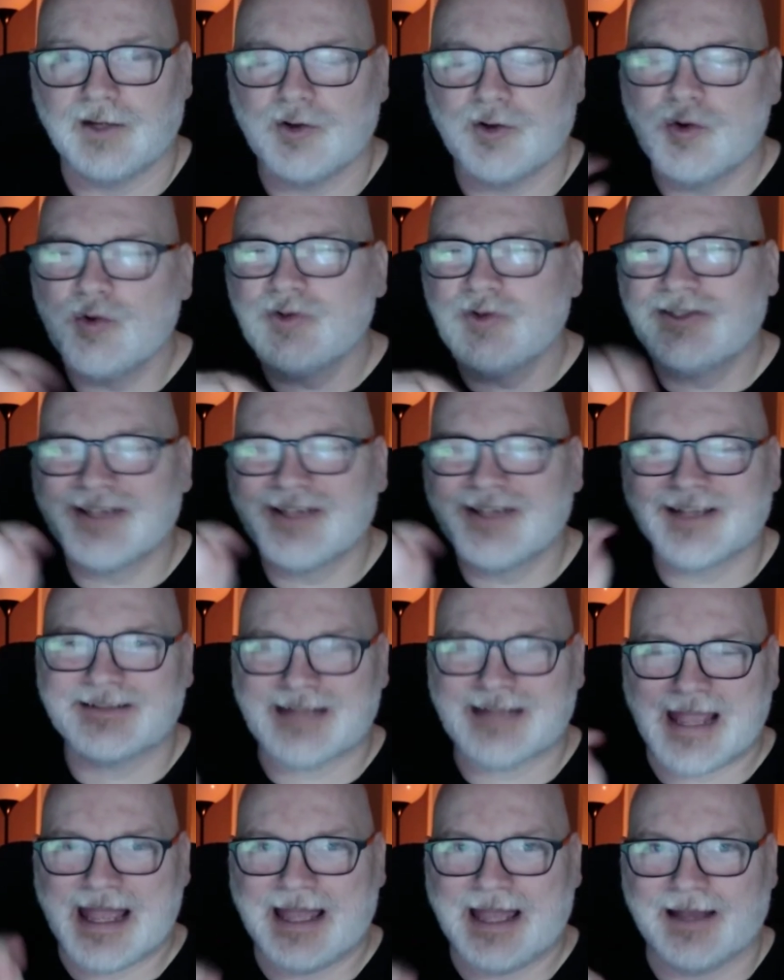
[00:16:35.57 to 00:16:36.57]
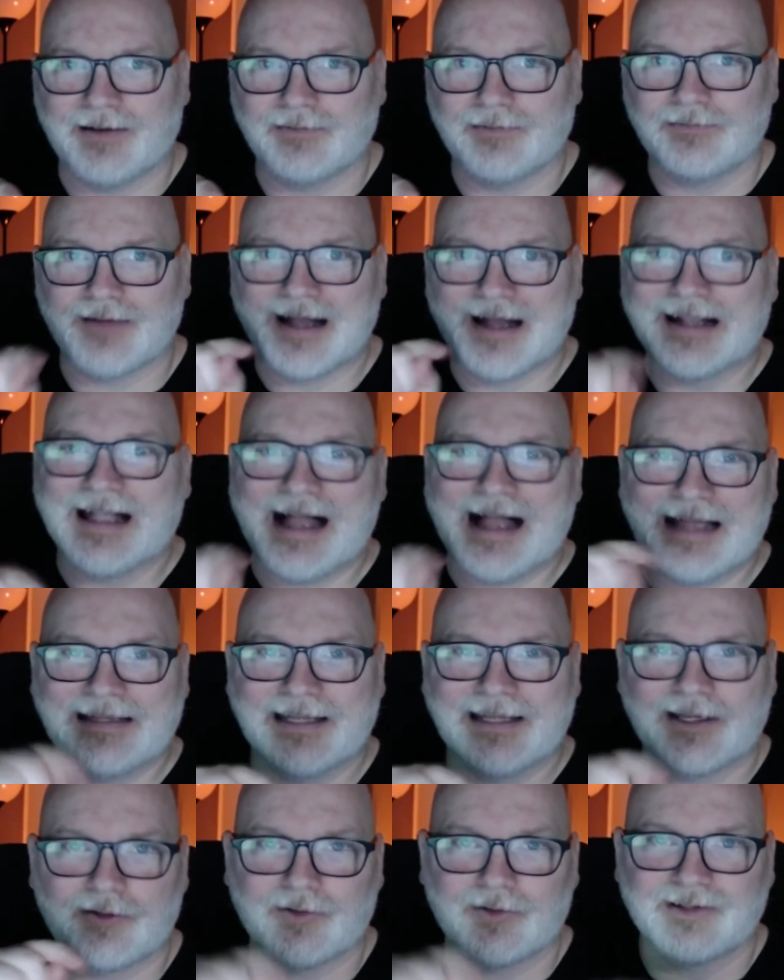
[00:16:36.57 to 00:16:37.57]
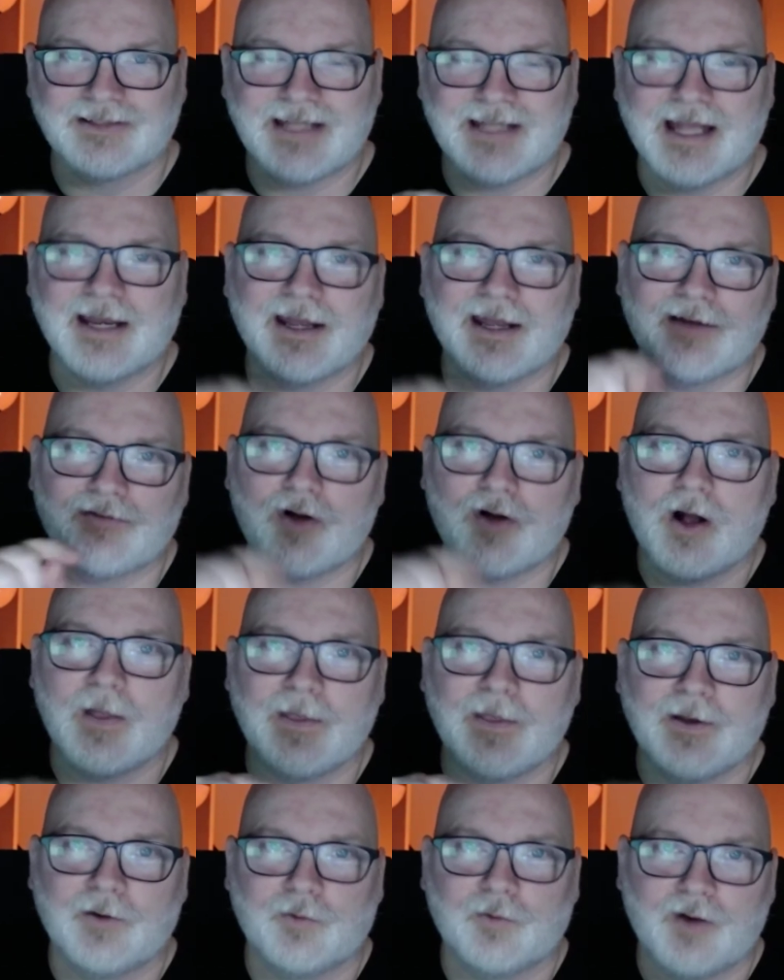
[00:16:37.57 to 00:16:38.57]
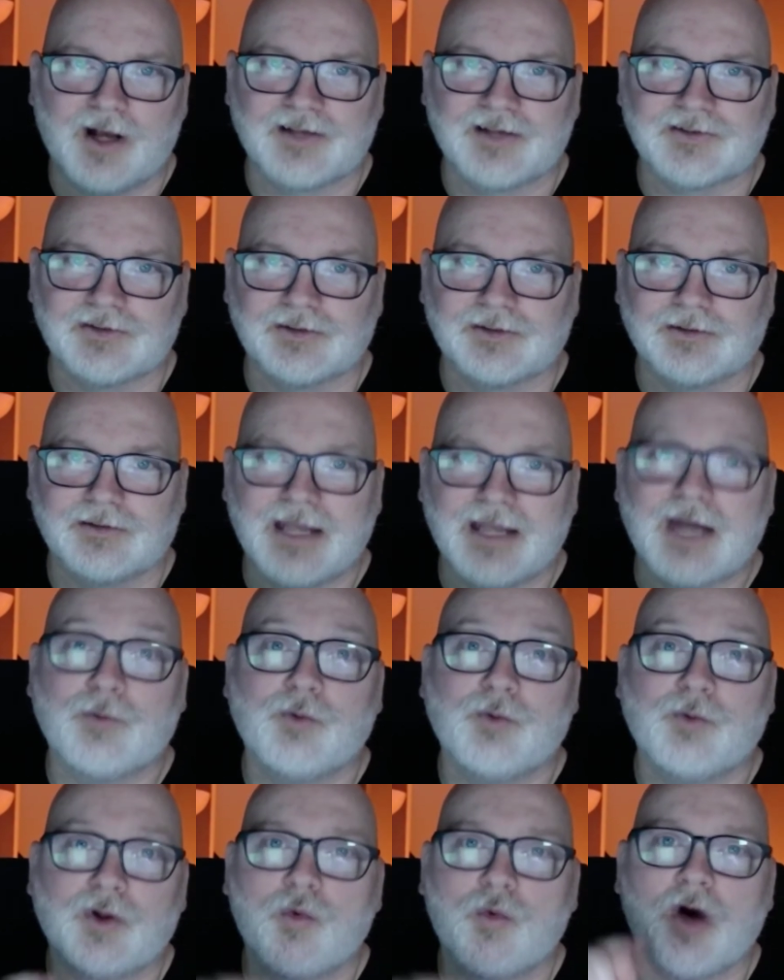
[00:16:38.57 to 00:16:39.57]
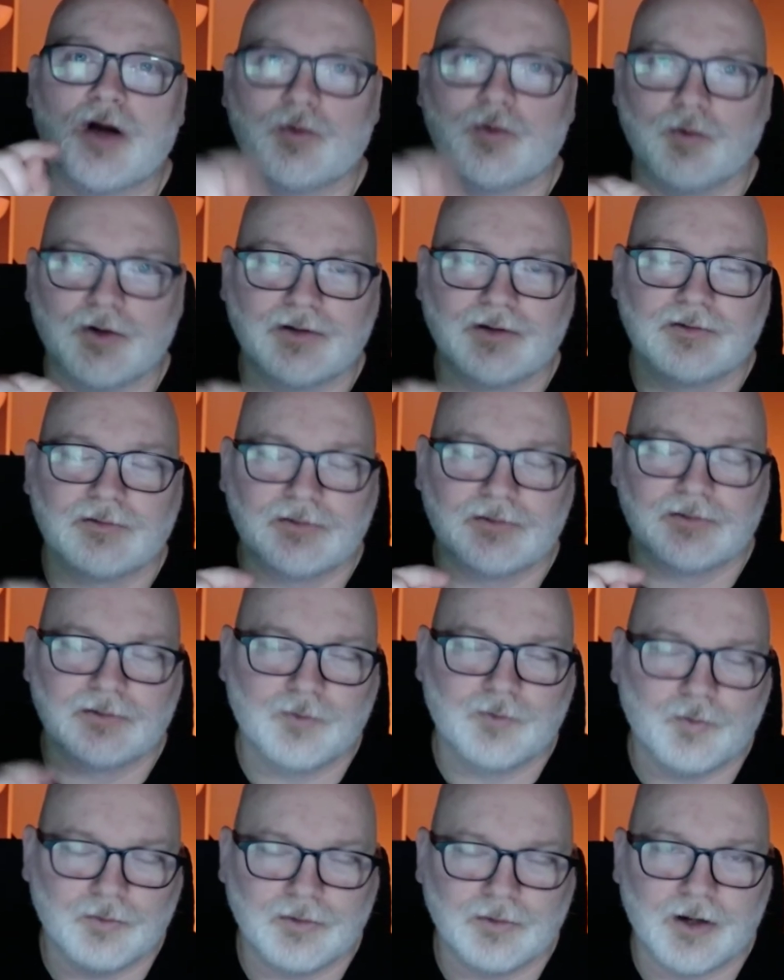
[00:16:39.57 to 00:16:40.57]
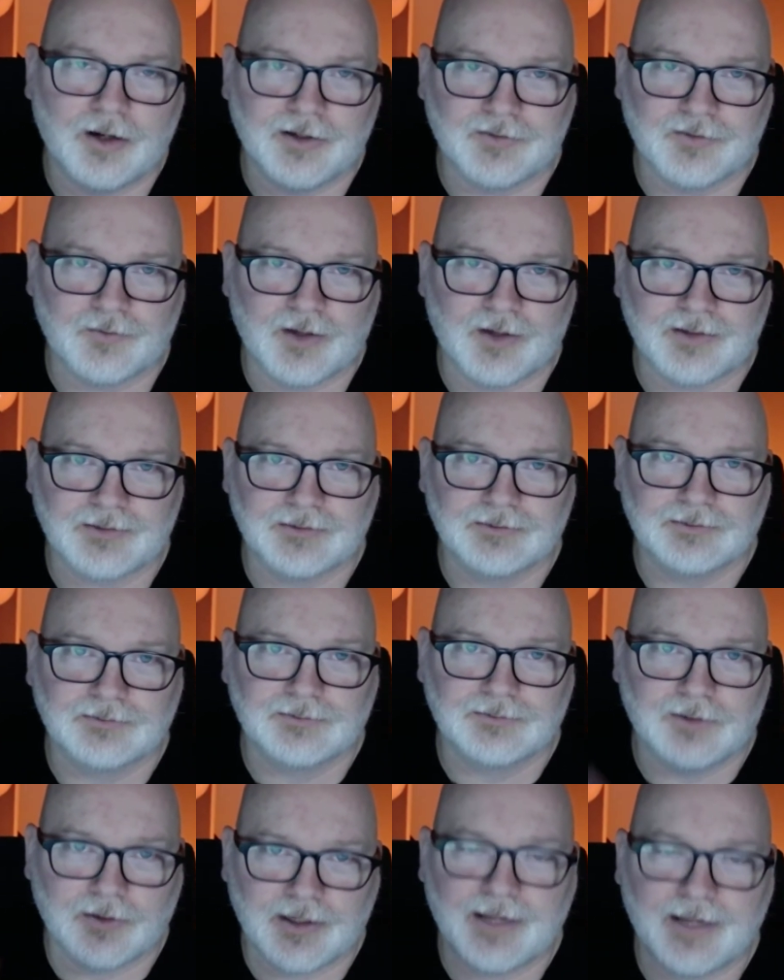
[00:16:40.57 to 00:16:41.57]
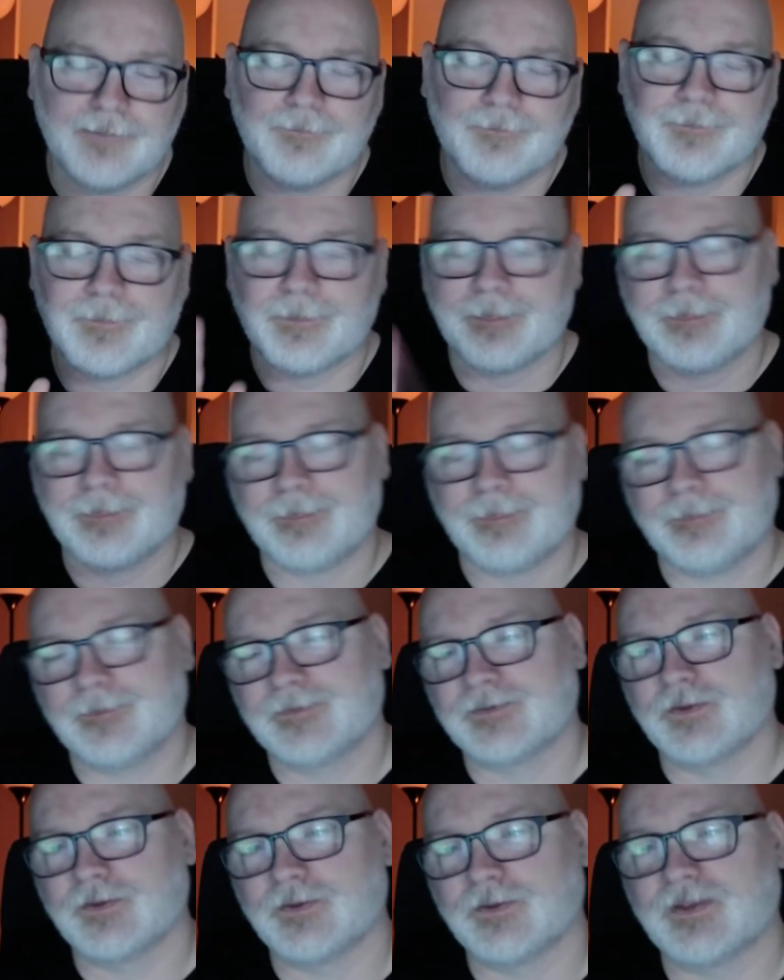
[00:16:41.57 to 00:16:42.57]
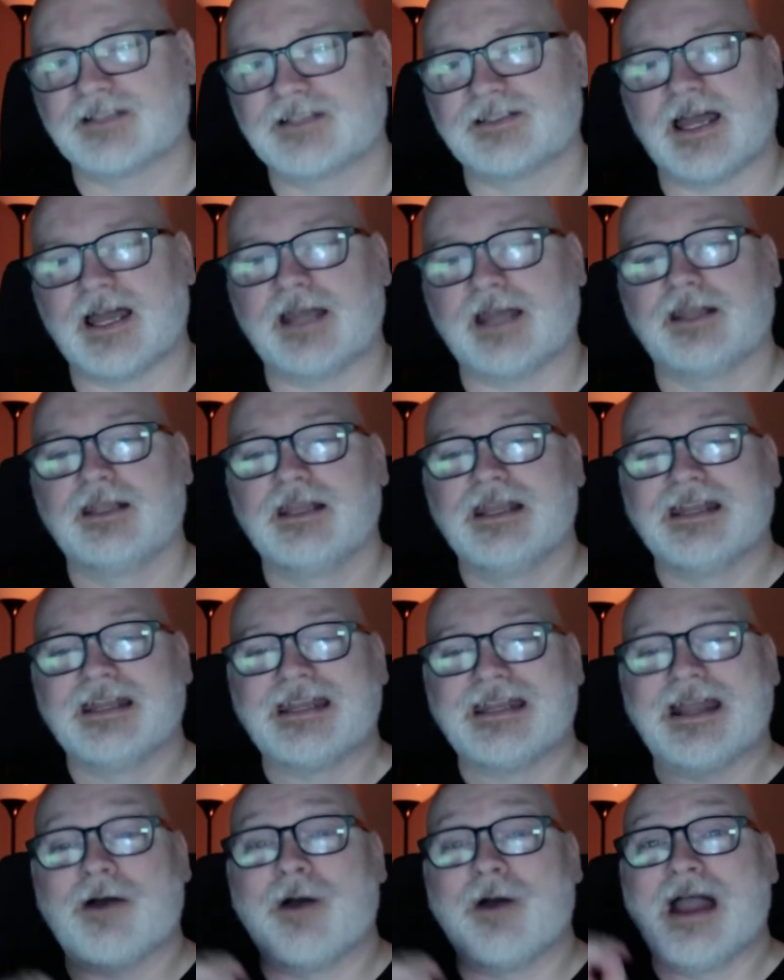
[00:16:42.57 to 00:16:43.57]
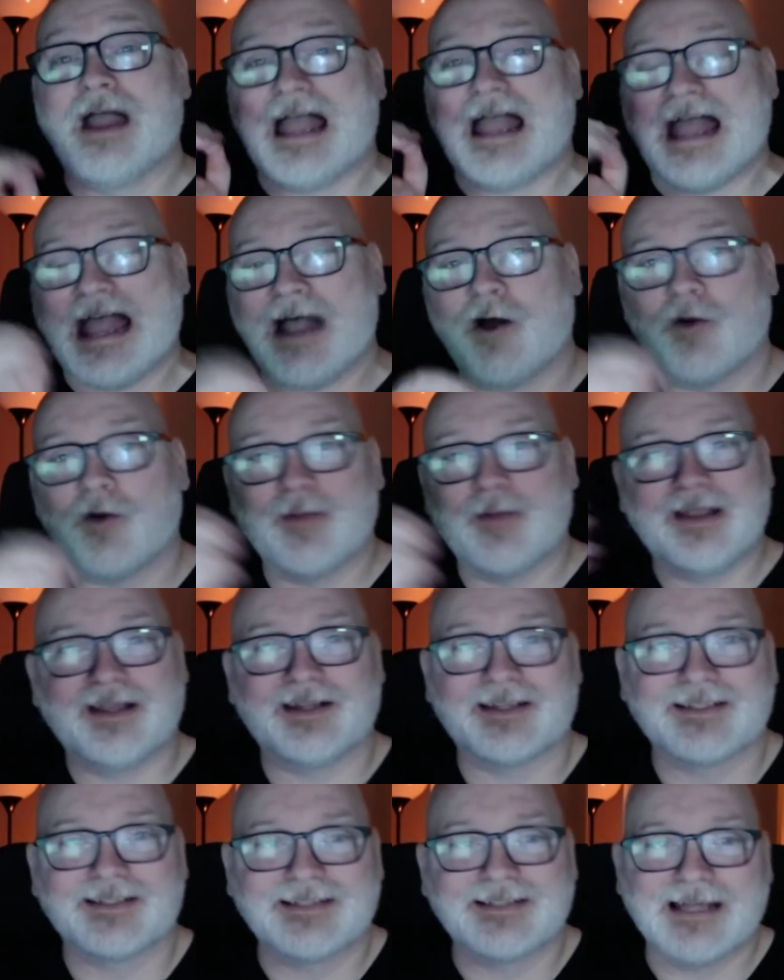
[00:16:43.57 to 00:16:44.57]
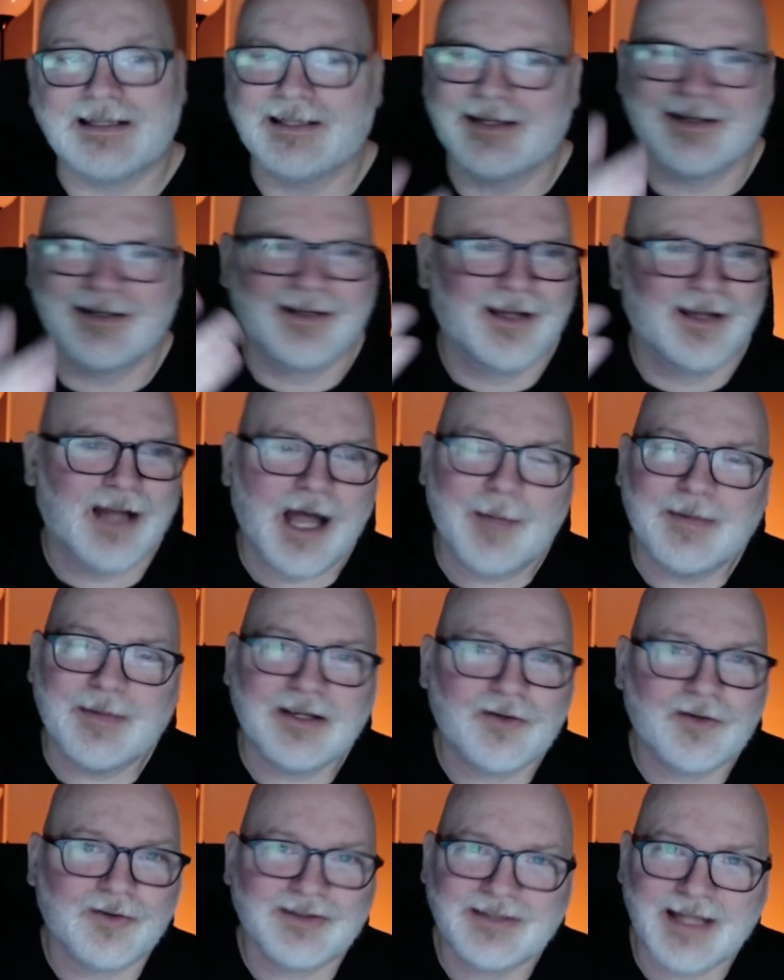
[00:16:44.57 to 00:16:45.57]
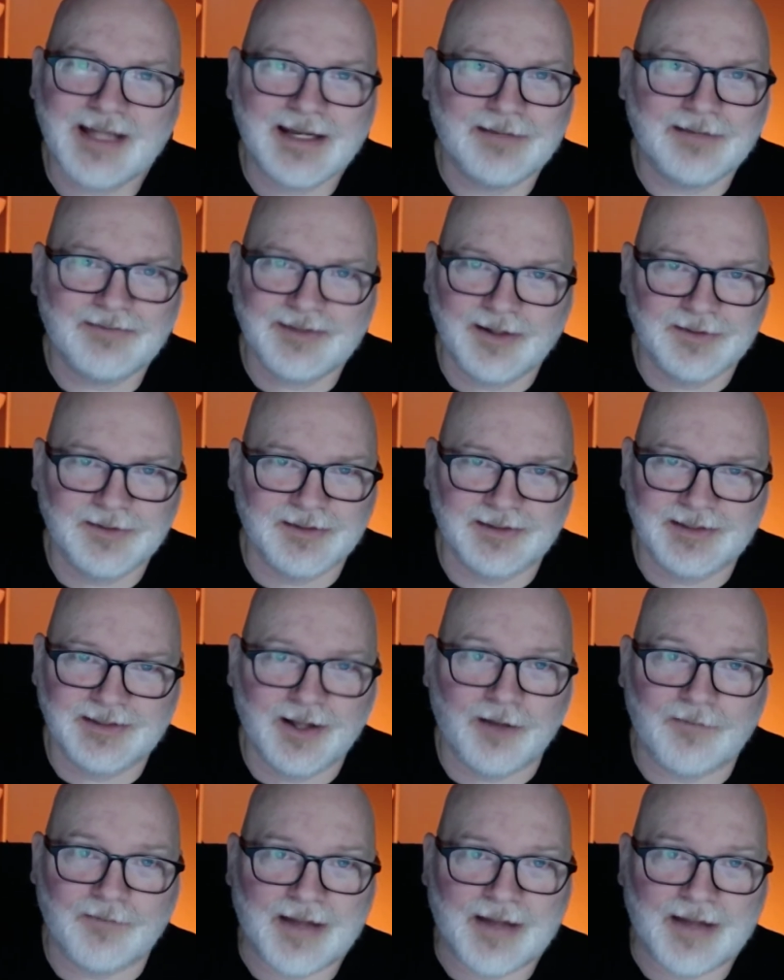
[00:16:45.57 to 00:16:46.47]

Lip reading: Who doesn't have a guy like Chris Tanev on their roster and will want one on his roster, okay? So that's that. Now, how am I going to sell it? I mean, Chris Tanev sells itself.